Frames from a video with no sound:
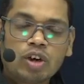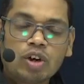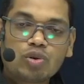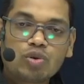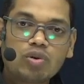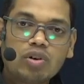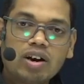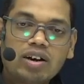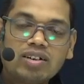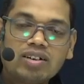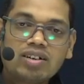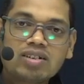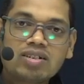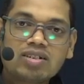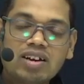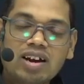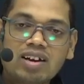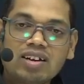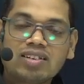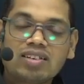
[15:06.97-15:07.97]
To
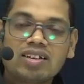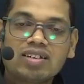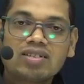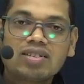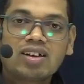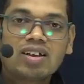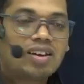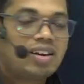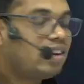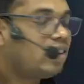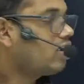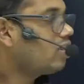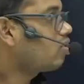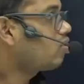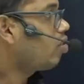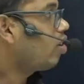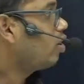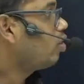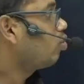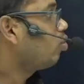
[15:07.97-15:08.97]
understand this, let us
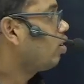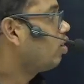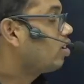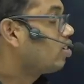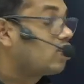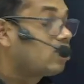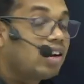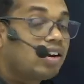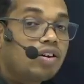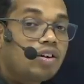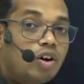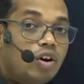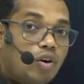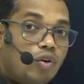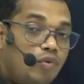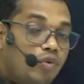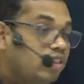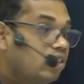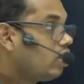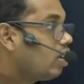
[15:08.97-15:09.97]
try to understand
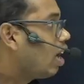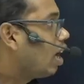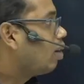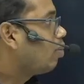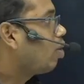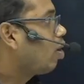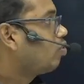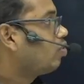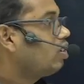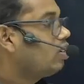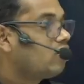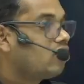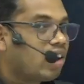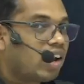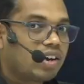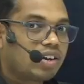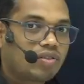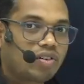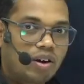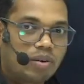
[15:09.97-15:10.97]
with the help of the
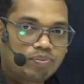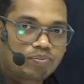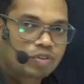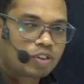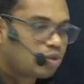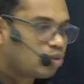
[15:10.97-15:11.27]
diagram.